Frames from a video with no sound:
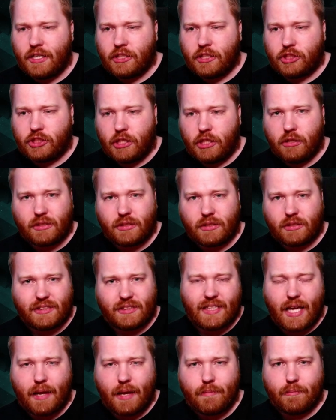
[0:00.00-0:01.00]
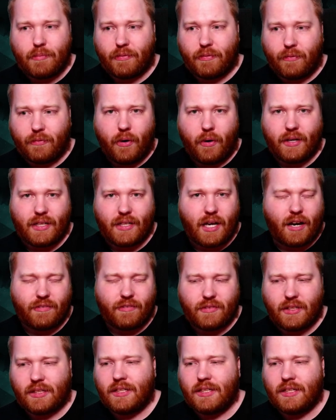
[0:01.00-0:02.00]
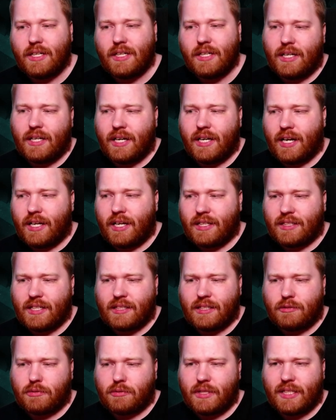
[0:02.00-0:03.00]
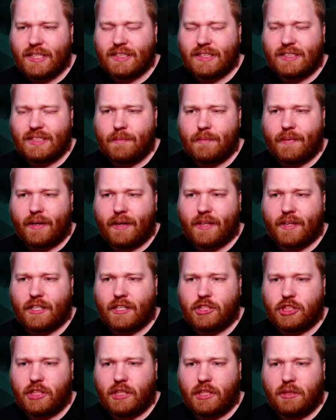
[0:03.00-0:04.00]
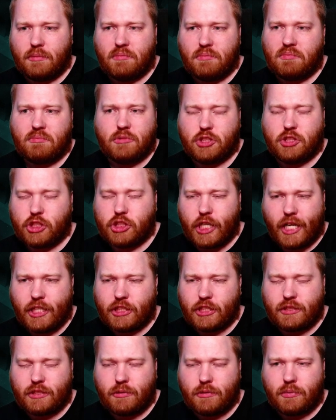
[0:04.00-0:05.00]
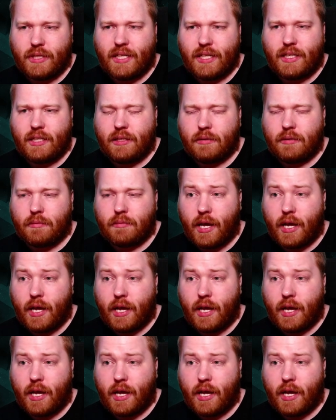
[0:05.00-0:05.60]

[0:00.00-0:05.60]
She looked the same before and after and it didn't really seem like that she changed really.